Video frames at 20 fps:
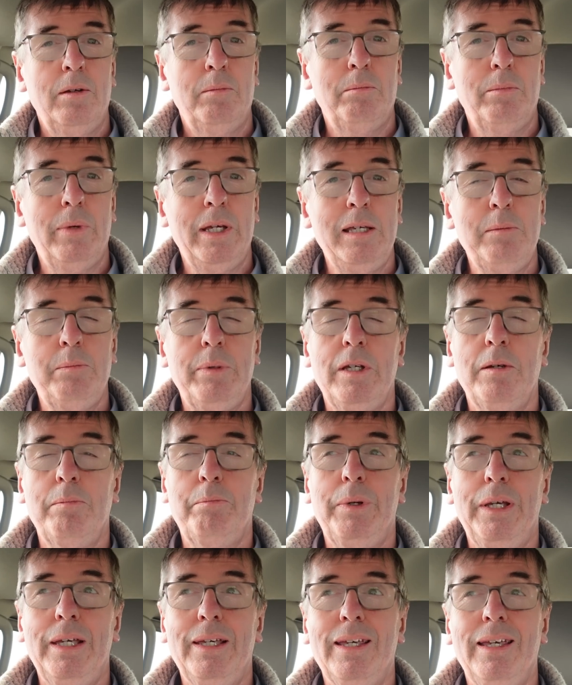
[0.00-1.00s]
Maybe a
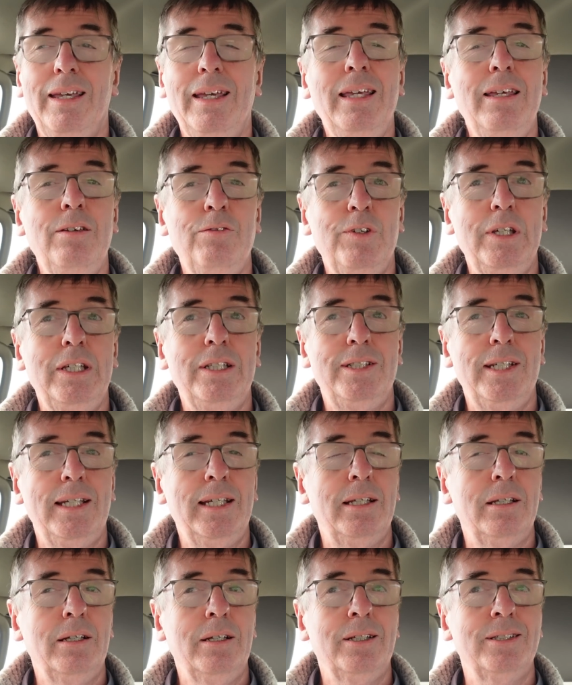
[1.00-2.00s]
big EV
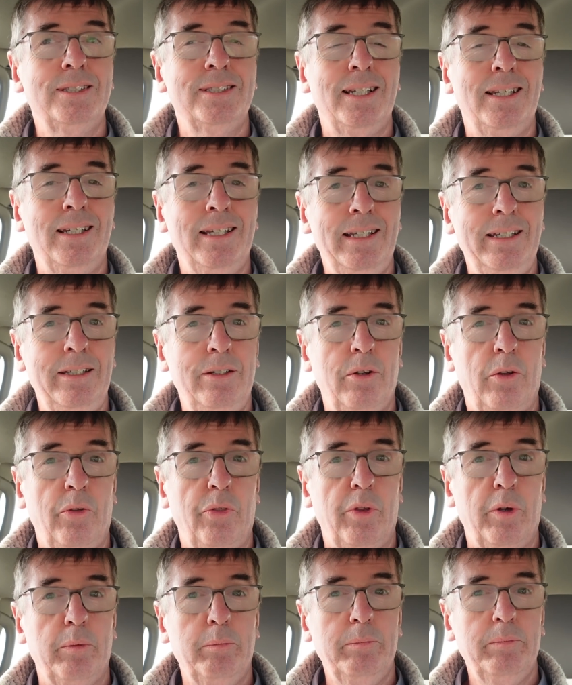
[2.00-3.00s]
dealer has leaned
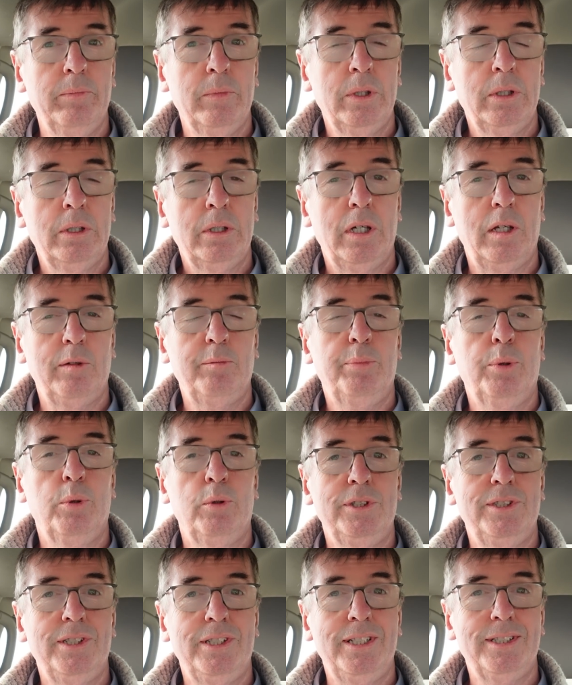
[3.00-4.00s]
on them and
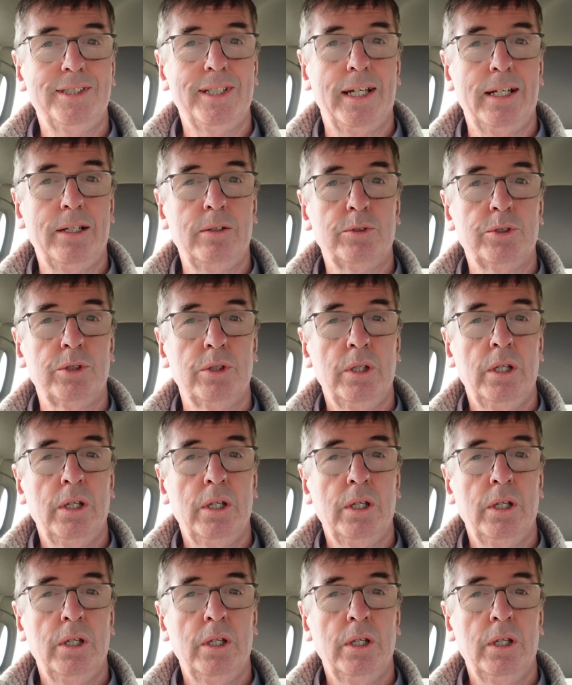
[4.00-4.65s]
pointed it out.